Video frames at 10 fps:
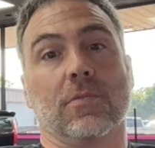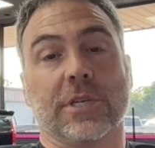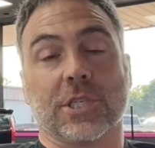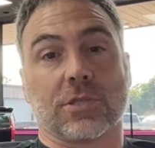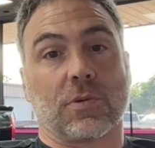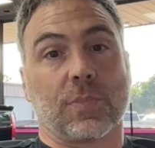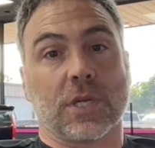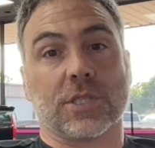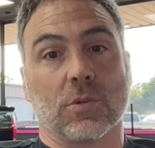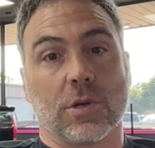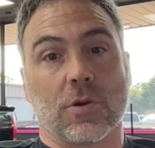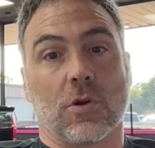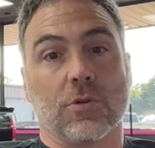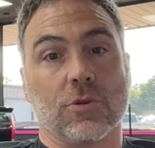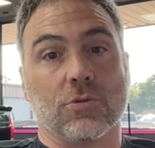we just replace it with
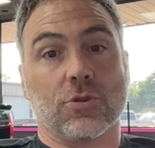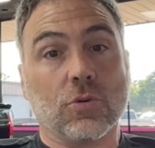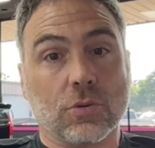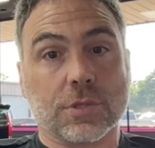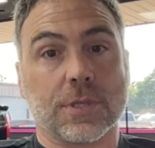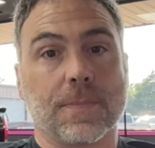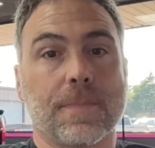all new tools.